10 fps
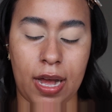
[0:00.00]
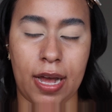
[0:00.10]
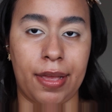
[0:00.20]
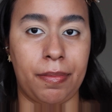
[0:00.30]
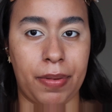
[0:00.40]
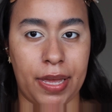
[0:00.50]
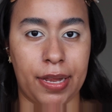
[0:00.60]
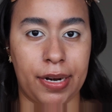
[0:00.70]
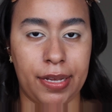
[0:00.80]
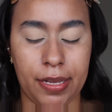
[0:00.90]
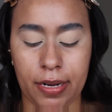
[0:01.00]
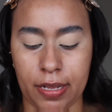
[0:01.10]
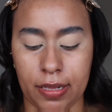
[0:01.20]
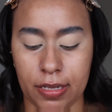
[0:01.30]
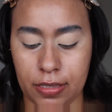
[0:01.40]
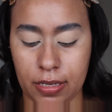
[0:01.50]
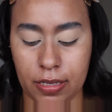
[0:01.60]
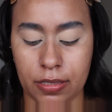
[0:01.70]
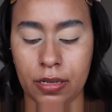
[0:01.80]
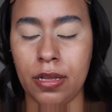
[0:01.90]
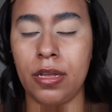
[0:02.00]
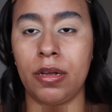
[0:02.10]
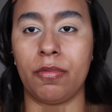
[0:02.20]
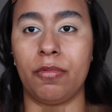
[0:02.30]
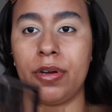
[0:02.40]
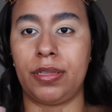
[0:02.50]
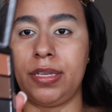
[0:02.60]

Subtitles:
eye palette, and this is what